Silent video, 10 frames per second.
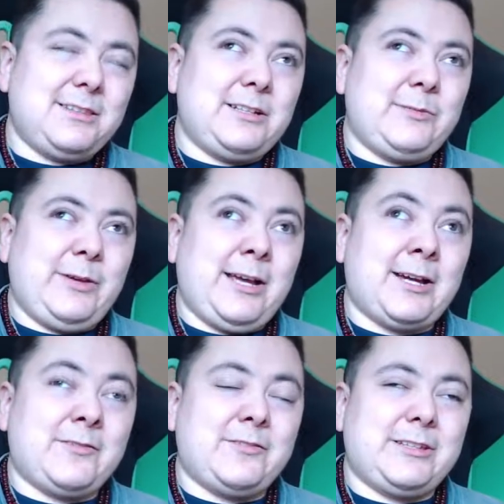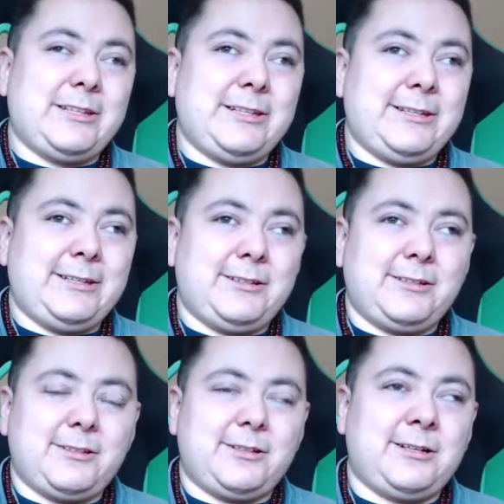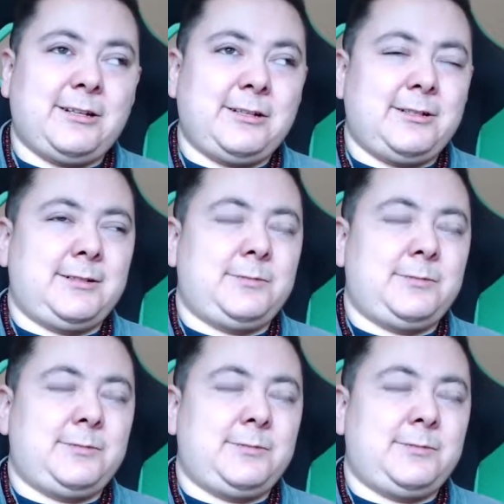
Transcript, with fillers: then we have the, uh,